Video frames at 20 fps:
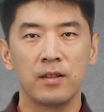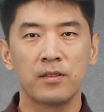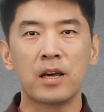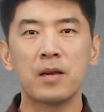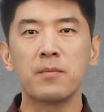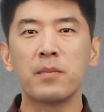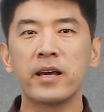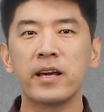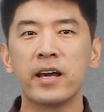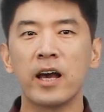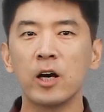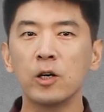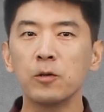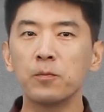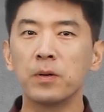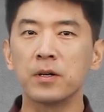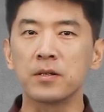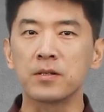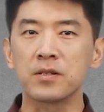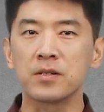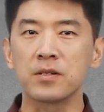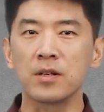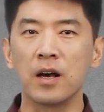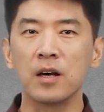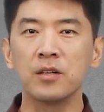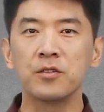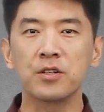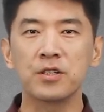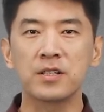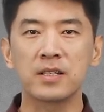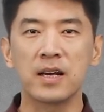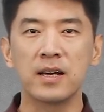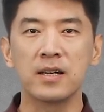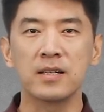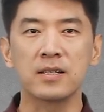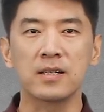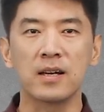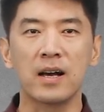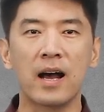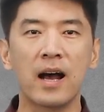They may help us
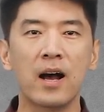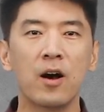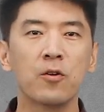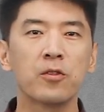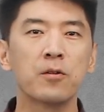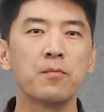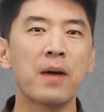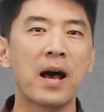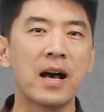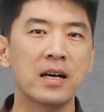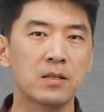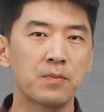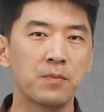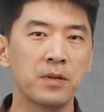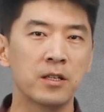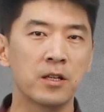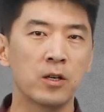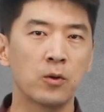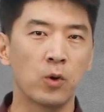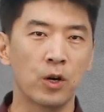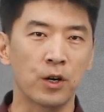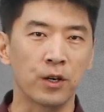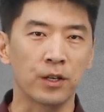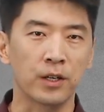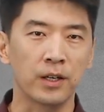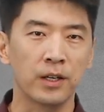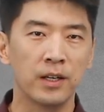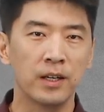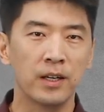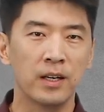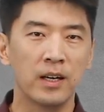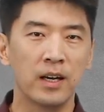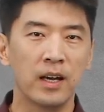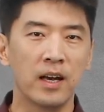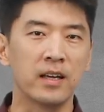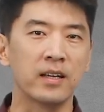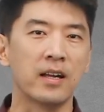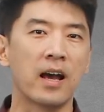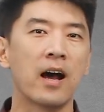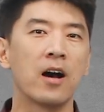understand how the mass media work
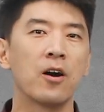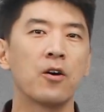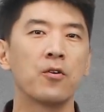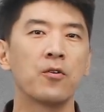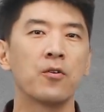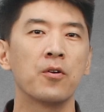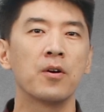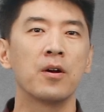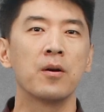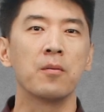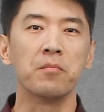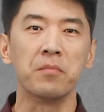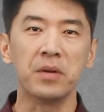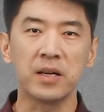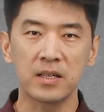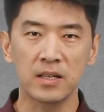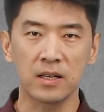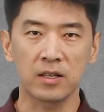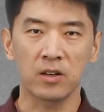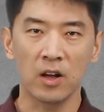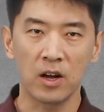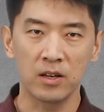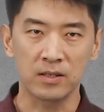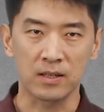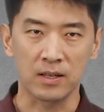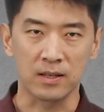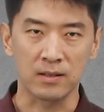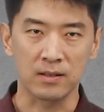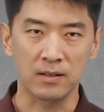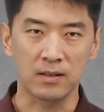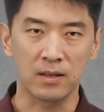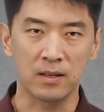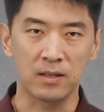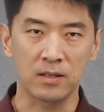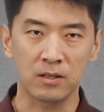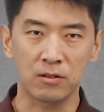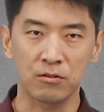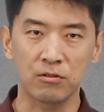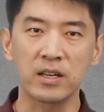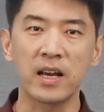and how media content
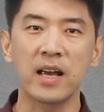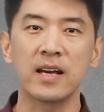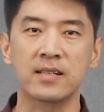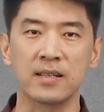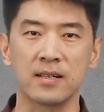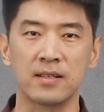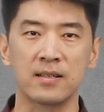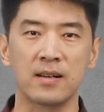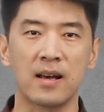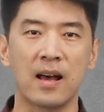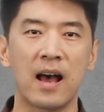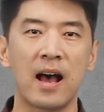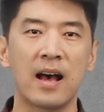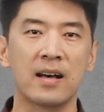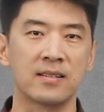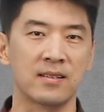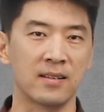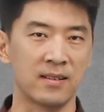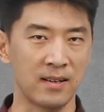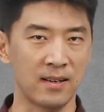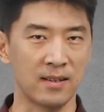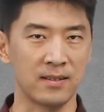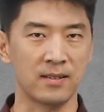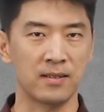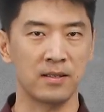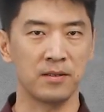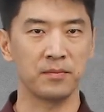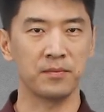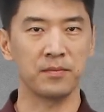is created as it is.